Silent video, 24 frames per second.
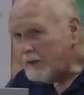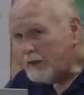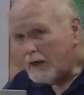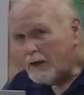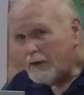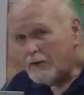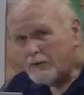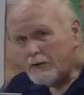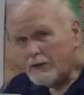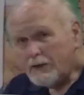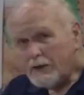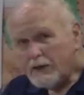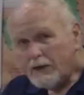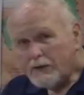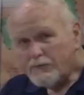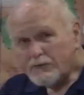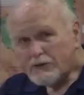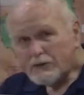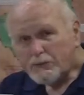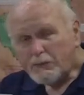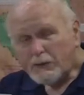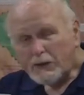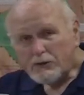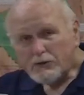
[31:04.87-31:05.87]
down and gave a
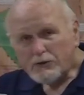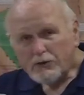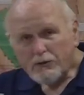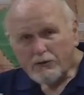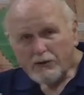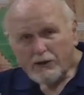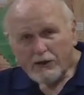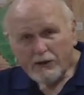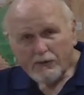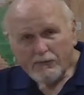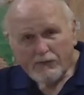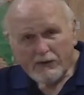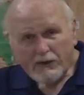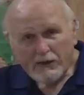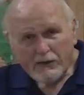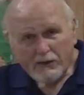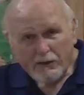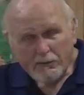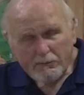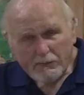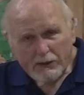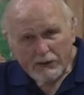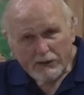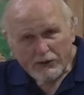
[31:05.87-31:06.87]
special gift at
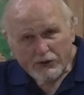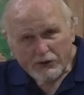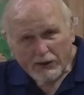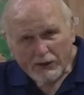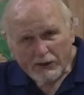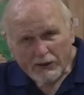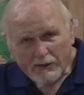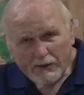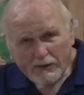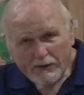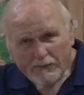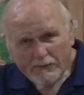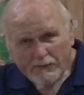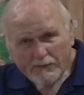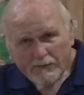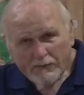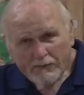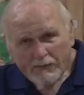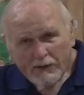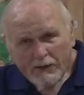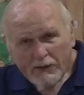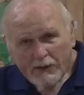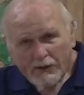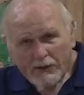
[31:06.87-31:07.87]
the
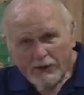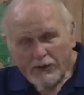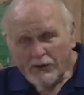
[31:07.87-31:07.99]
mission.